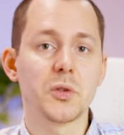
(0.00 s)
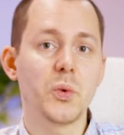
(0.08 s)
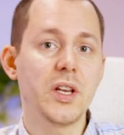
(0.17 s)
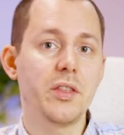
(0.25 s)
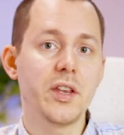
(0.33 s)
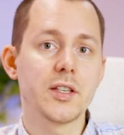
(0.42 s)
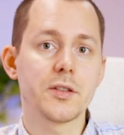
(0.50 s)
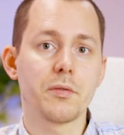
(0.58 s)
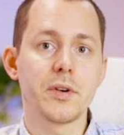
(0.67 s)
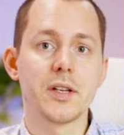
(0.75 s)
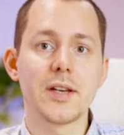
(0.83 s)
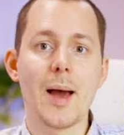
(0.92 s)
between these
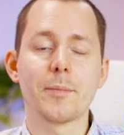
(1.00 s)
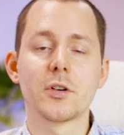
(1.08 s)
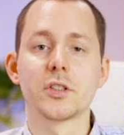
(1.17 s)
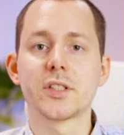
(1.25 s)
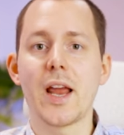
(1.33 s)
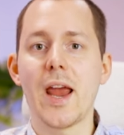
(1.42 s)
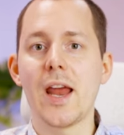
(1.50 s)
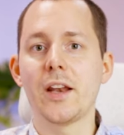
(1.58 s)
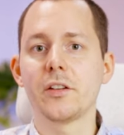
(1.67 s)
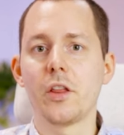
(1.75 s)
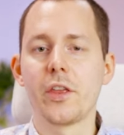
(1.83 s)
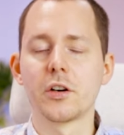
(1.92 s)
three adapters
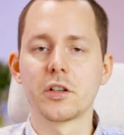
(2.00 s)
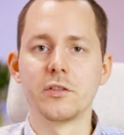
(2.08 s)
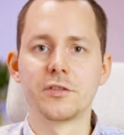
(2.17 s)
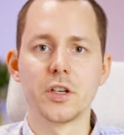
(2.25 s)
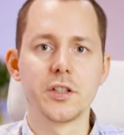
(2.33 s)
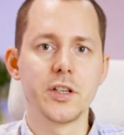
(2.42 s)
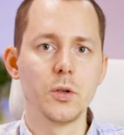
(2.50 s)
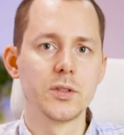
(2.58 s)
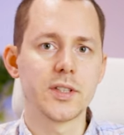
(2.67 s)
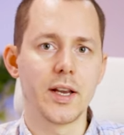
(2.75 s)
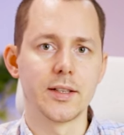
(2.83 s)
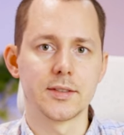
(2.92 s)
and their different
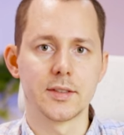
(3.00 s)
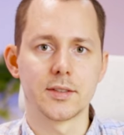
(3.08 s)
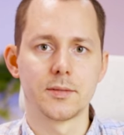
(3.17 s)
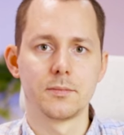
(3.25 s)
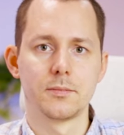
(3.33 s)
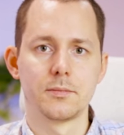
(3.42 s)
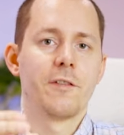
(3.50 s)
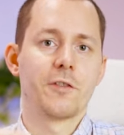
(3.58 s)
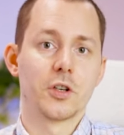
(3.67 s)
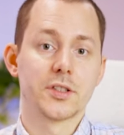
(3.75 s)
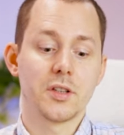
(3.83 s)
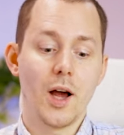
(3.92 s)
use cases.
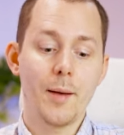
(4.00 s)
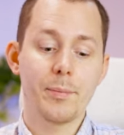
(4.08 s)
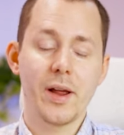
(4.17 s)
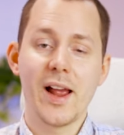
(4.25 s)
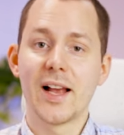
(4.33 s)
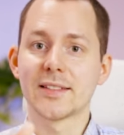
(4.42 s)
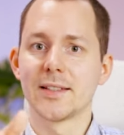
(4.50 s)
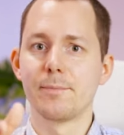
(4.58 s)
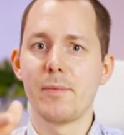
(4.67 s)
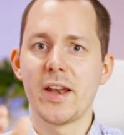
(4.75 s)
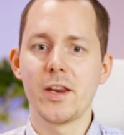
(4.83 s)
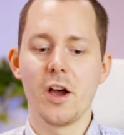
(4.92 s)
First up, as
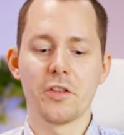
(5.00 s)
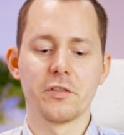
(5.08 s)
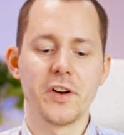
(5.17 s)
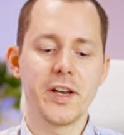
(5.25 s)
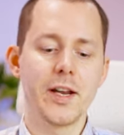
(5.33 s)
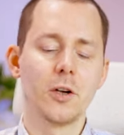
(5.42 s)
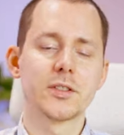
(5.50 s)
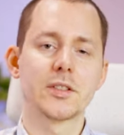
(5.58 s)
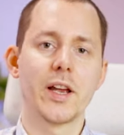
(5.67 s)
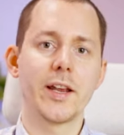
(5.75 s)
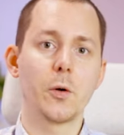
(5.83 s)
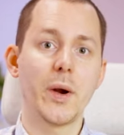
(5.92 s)
in many other
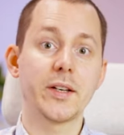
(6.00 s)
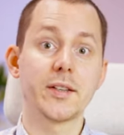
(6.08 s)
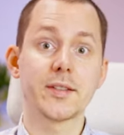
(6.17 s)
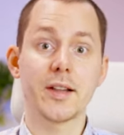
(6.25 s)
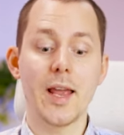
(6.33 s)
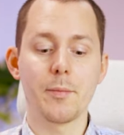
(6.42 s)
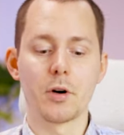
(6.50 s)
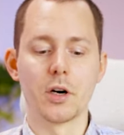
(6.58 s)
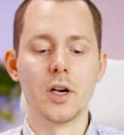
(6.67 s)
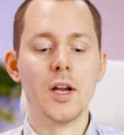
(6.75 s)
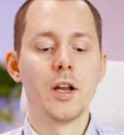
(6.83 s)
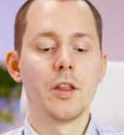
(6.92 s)
videos, a quick disclaimer.